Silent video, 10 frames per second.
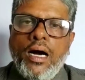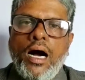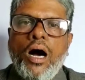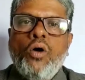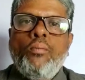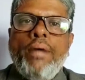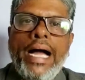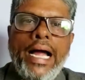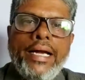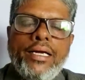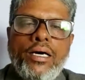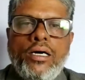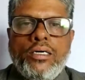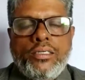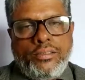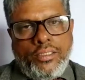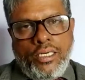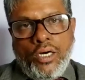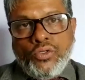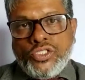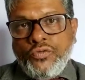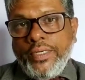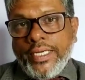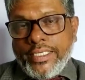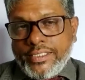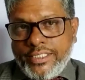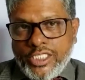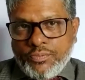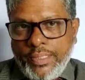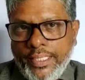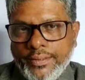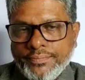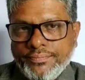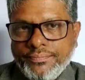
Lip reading: how bad or how severe is the chest pain,